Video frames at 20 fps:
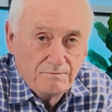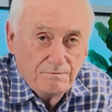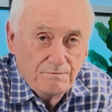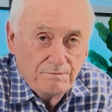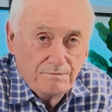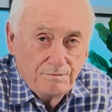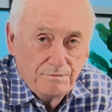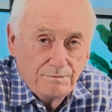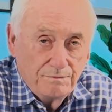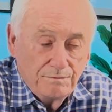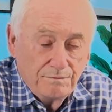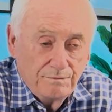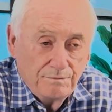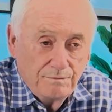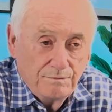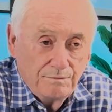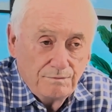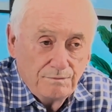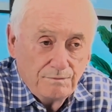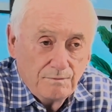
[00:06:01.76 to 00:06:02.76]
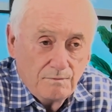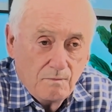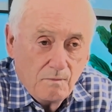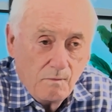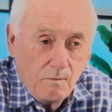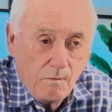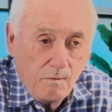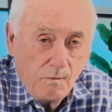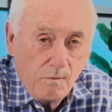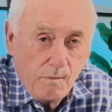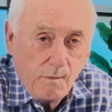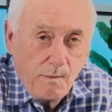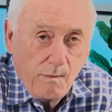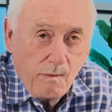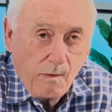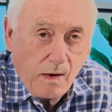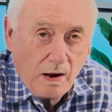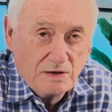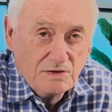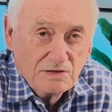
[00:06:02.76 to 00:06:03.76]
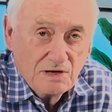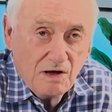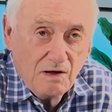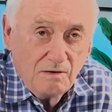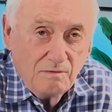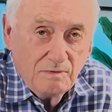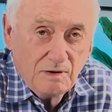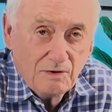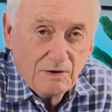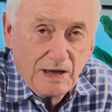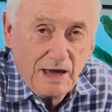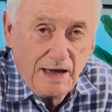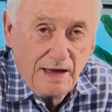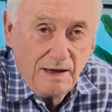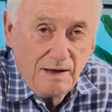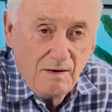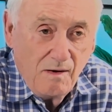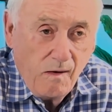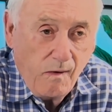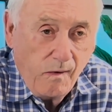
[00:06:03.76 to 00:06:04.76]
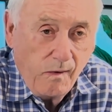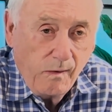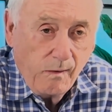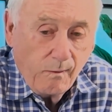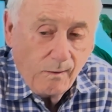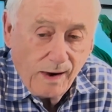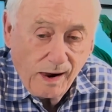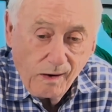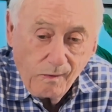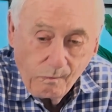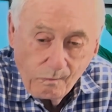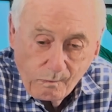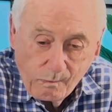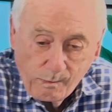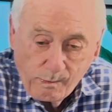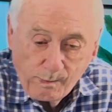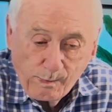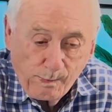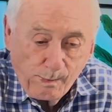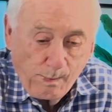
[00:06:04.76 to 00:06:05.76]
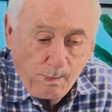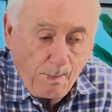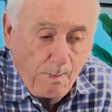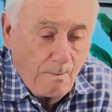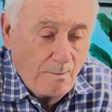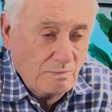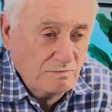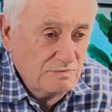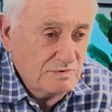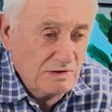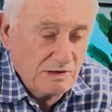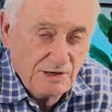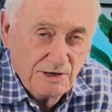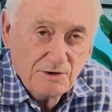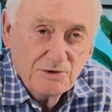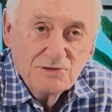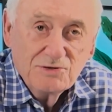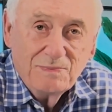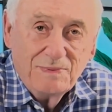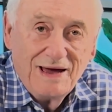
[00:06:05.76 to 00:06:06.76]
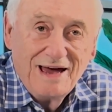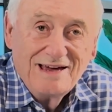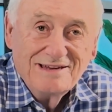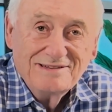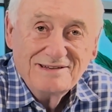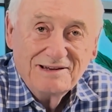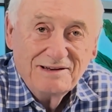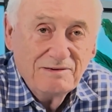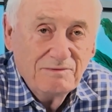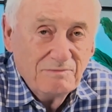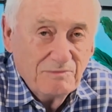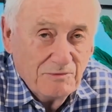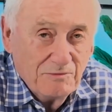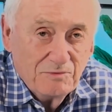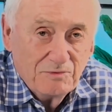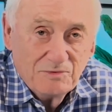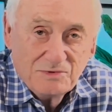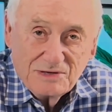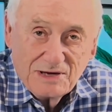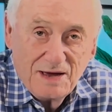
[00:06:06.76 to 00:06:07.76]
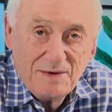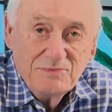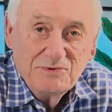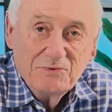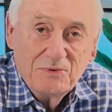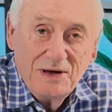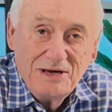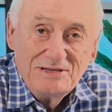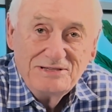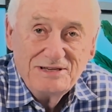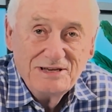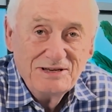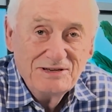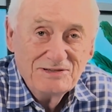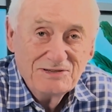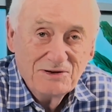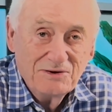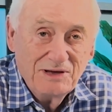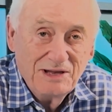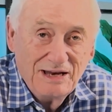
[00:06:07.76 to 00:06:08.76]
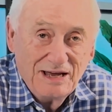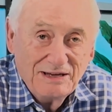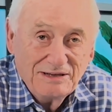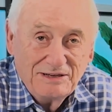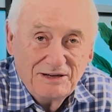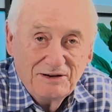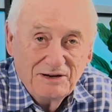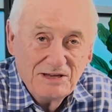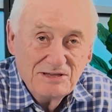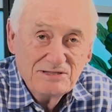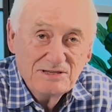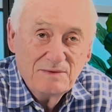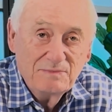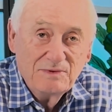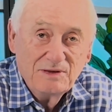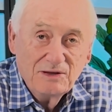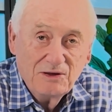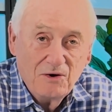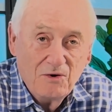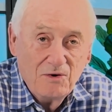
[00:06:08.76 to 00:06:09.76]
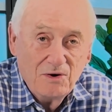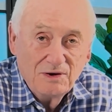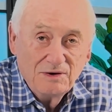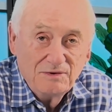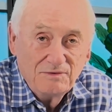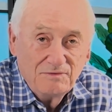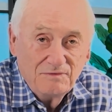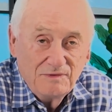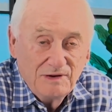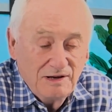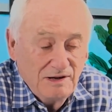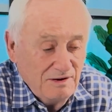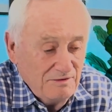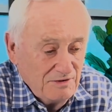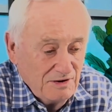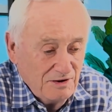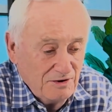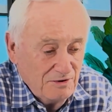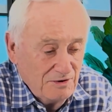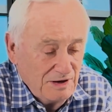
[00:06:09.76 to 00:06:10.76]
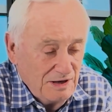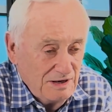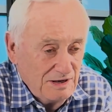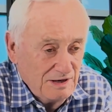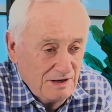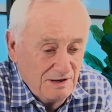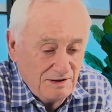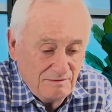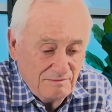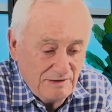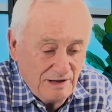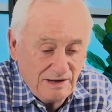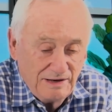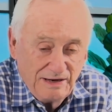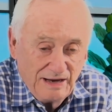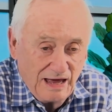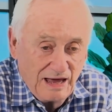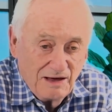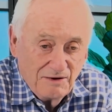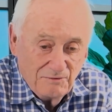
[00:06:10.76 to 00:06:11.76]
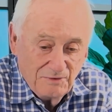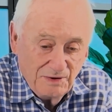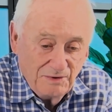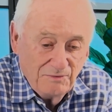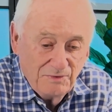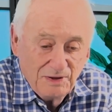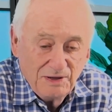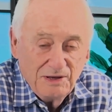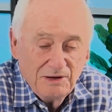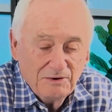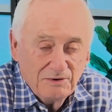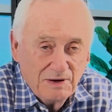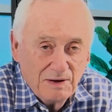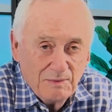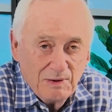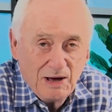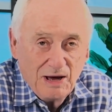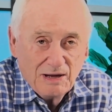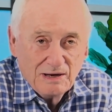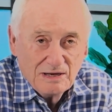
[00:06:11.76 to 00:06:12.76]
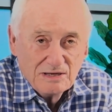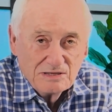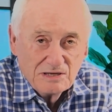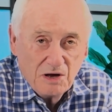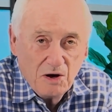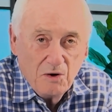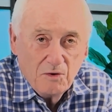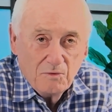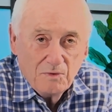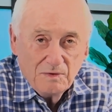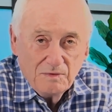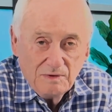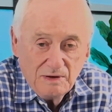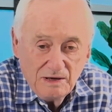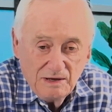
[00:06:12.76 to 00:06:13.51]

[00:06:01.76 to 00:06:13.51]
All right, that's it for this week, Ron. That's all, okay. Well, years are passing, time's a wasting, so get out there and get something going. You don't get it done now, when will you? Come on, let's go.